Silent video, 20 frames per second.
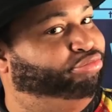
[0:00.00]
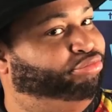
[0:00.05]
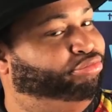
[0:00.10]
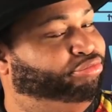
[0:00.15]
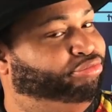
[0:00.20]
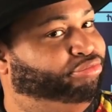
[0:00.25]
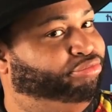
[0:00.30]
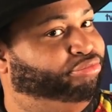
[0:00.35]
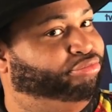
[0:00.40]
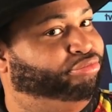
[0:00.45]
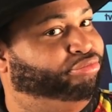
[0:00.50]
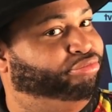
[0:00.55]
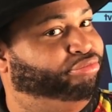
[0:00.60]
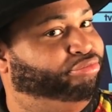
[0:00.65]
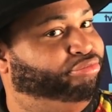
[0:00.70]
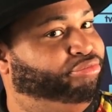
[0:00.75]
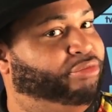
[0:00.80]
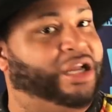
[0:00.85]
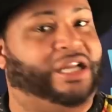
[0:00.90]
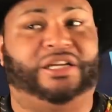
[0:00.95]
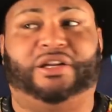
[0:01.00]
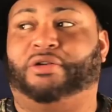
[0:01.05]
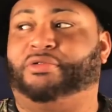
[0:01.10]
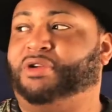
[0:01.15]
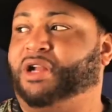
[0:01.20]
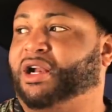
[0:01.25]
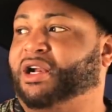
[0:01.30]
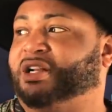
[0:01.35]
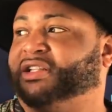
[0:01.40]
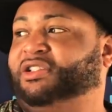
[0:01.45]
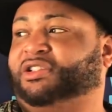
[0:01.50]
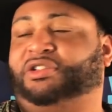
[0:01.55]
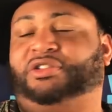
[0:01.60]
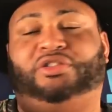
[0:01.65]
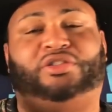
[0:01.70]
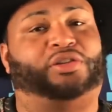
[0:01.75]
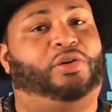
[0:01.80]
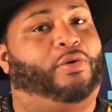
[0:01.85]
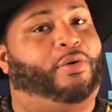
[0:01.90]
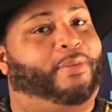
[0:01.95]
Mm. And no, none of the
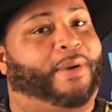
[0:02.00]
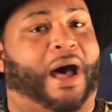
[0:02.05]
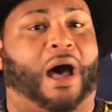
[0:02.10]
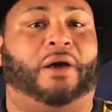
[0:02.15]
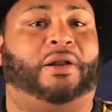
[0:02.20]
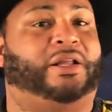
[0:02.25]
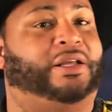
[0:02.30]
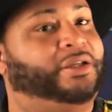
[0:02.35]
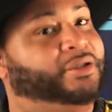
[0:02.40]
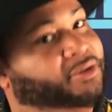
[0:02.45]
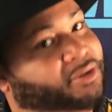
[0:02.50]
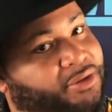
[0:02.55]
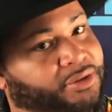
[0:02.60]
sisters know about it.